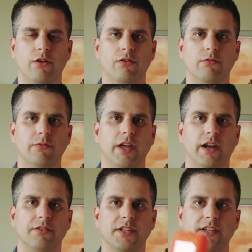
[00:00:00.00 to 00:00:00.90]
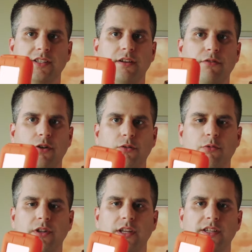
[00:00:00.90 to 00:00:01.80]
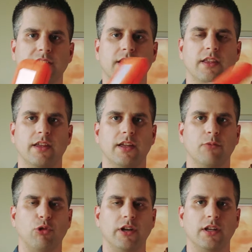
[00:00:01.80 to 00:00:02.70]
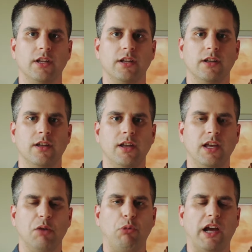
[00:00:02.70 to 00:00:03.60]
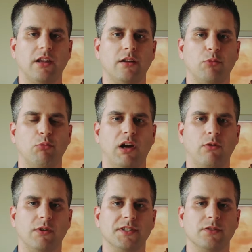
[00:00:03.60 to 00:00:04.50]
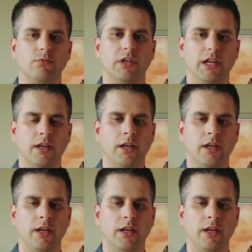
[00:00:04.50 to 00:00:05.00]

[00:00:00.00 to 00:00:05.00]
home that I'll take stuff home on this and then plug it in and back it up about once a week.